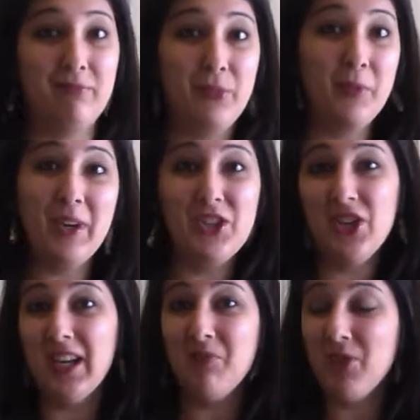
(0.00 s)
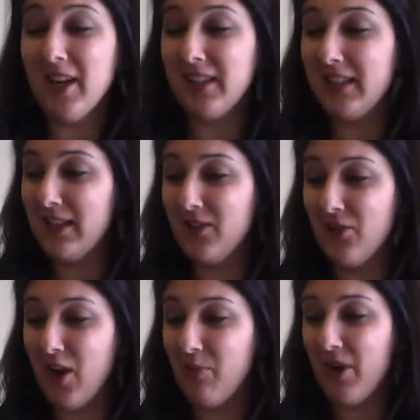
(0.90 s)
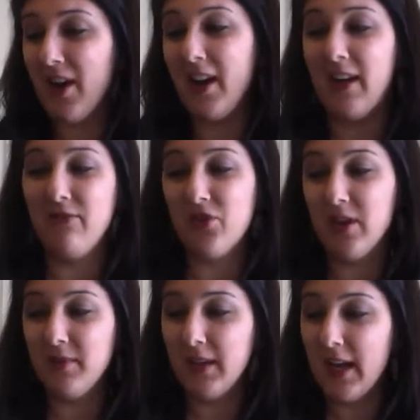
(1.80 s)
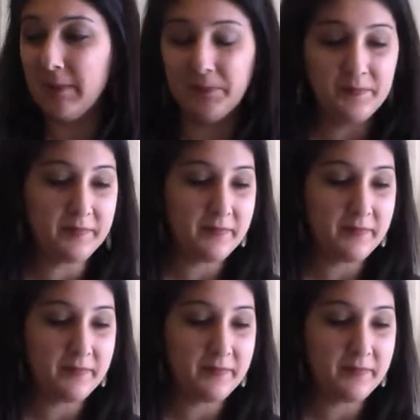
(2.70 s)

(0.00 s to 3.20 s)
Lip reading: put my chicken breast in the crock pot. I've trimmed it up.